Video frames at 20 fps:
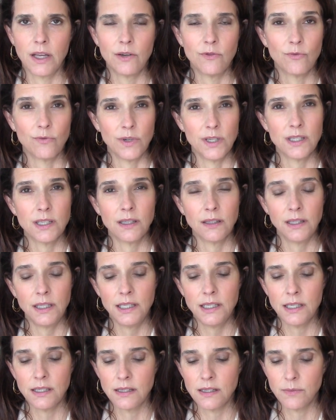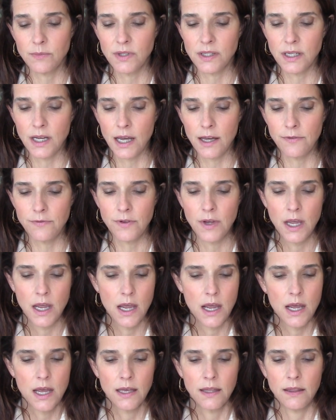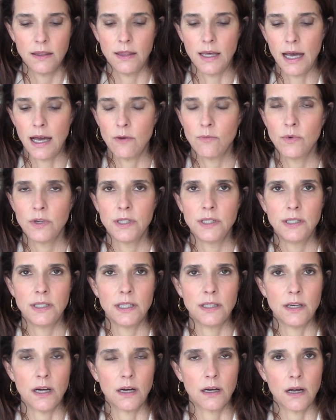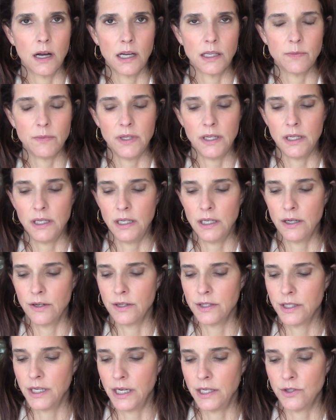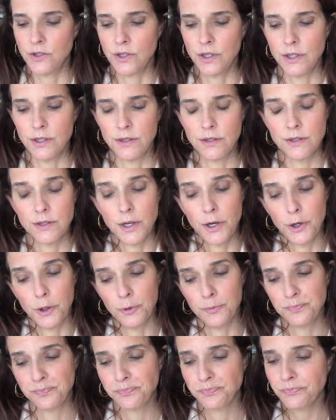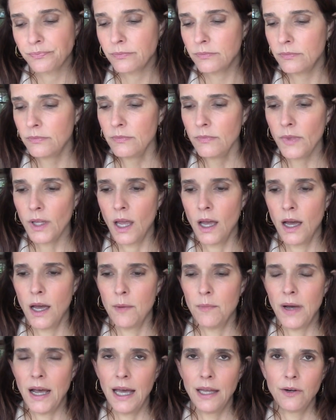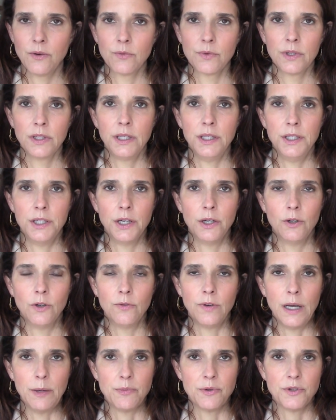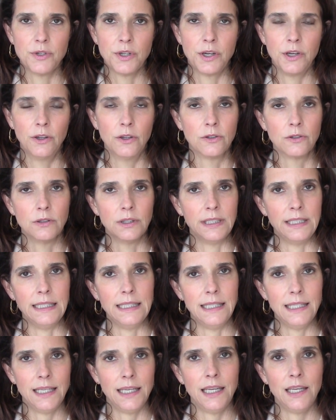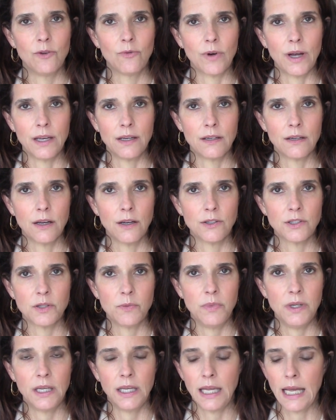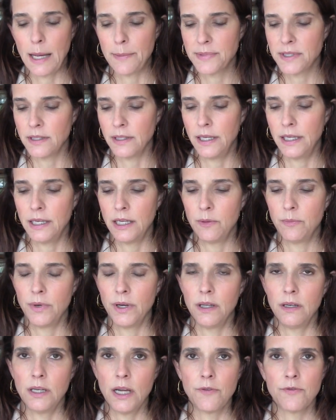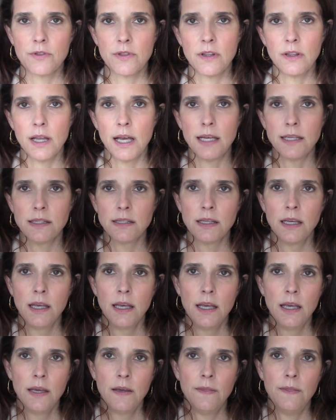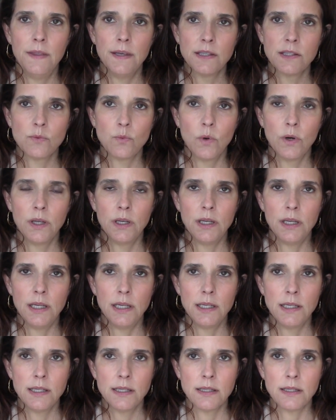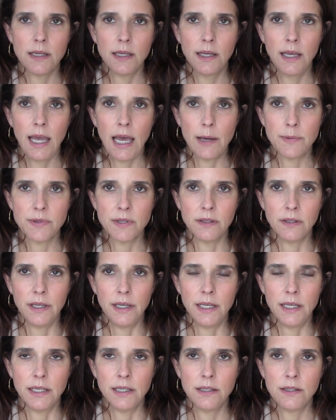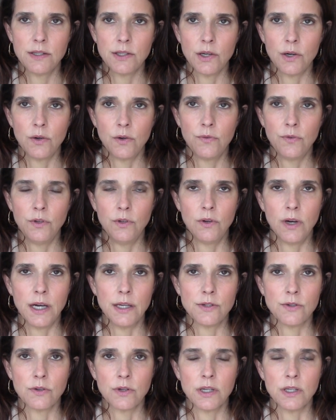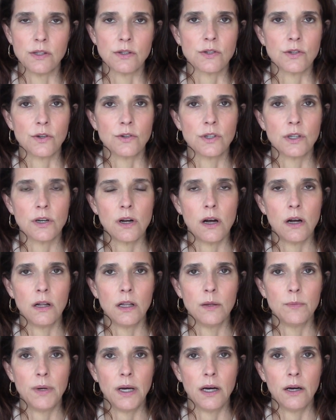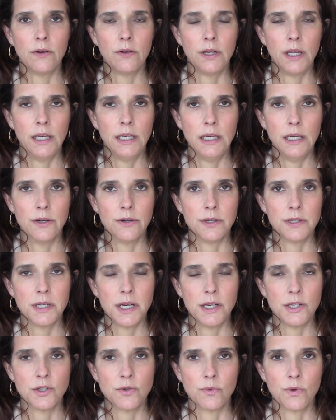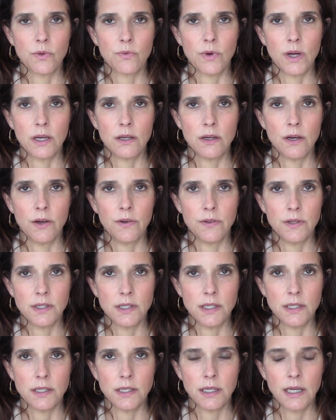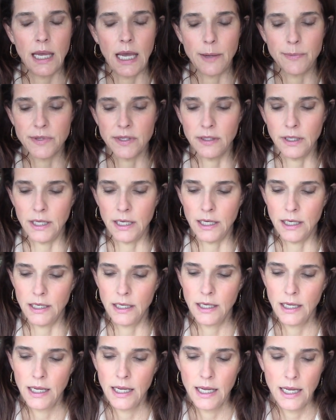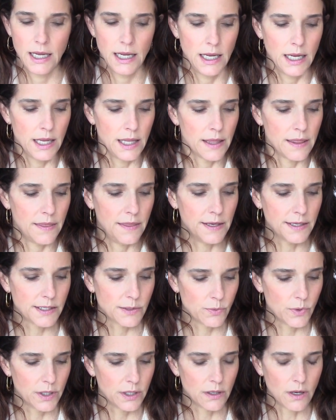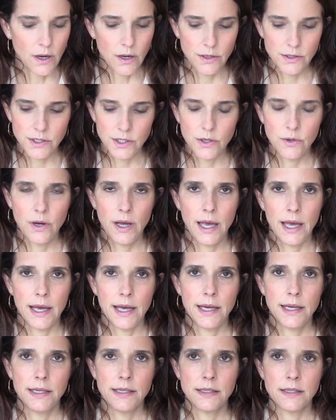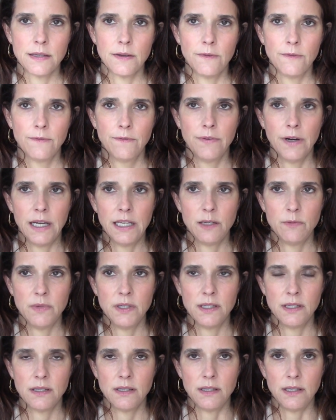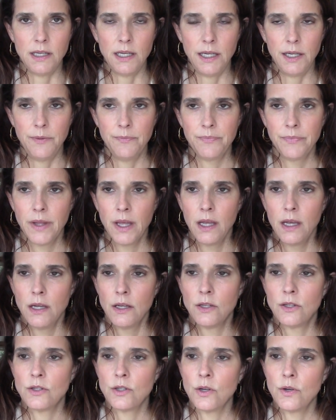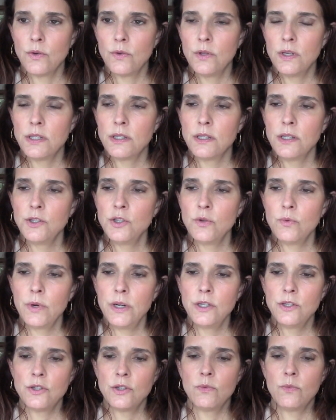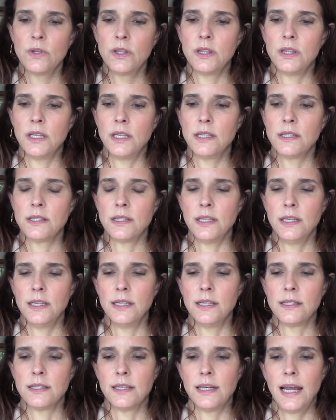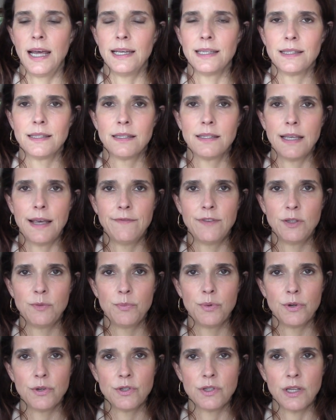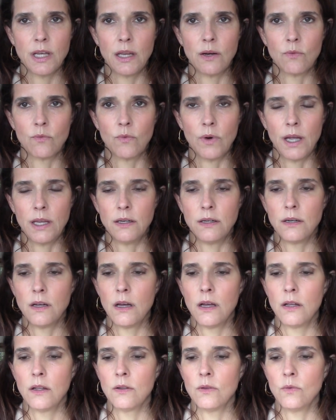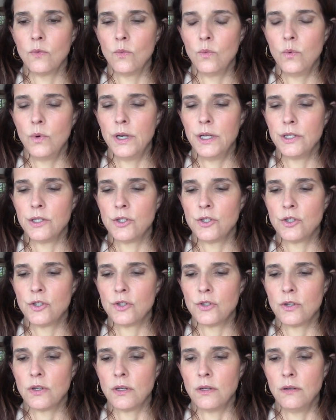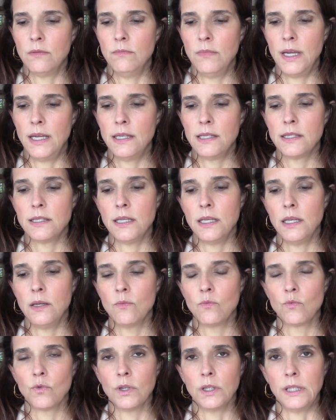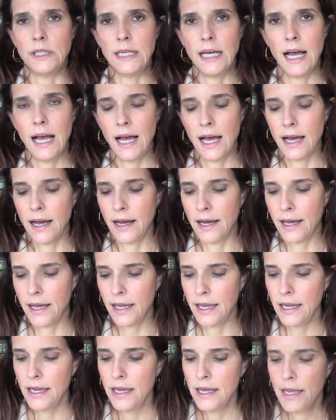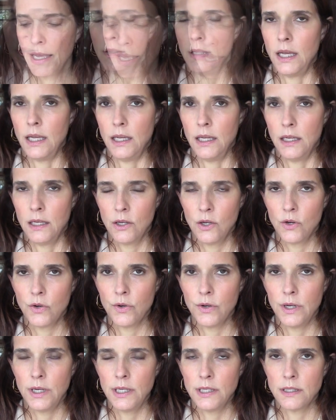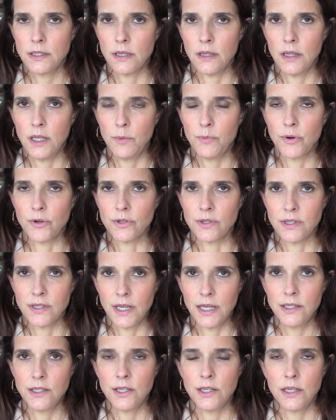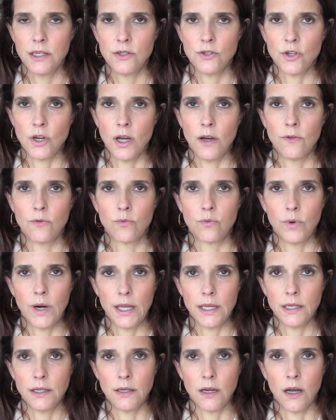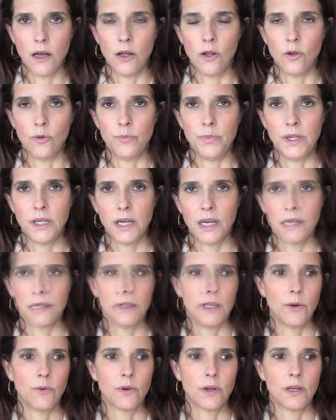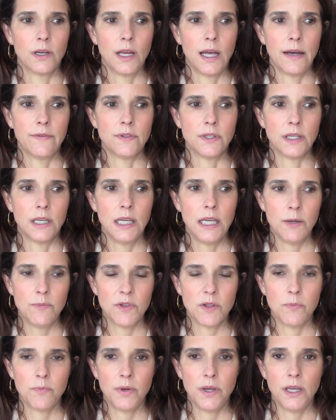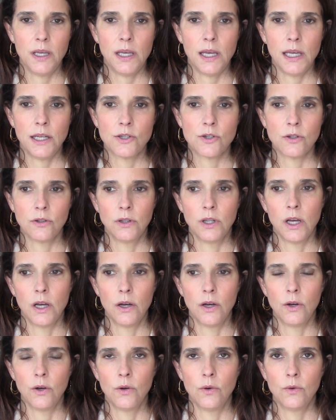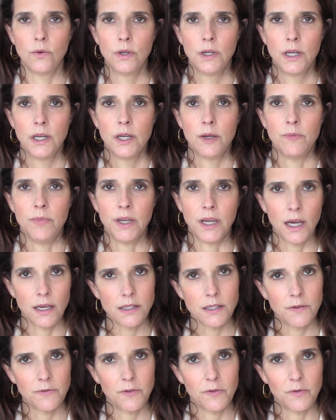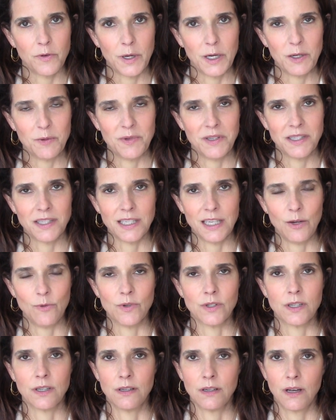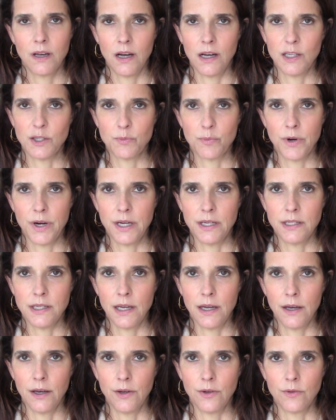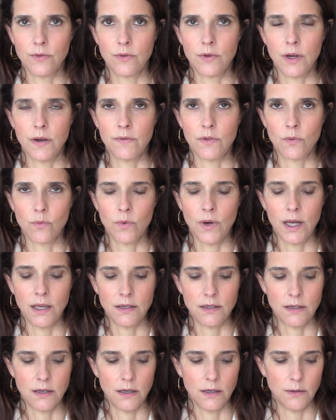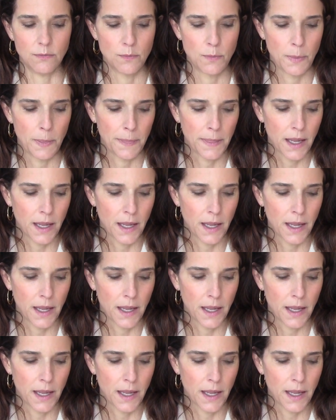kind of recently to some stuff. That one did not cause me any irritation. So um, I don't really know if I particularly need retinol to be encapsulated, but nevertheless, this one is encapsulated. So if you guys are concerned at all about any irritation with retinol, this is encapsulated. This one also has vitamin C. So the situation with this is it has seven percent retinol, which may seem really high. They increased the percentage of retinol because they were gonna have to keep the pH low because of the vitamin C was gonna cause breakdown of the retinol.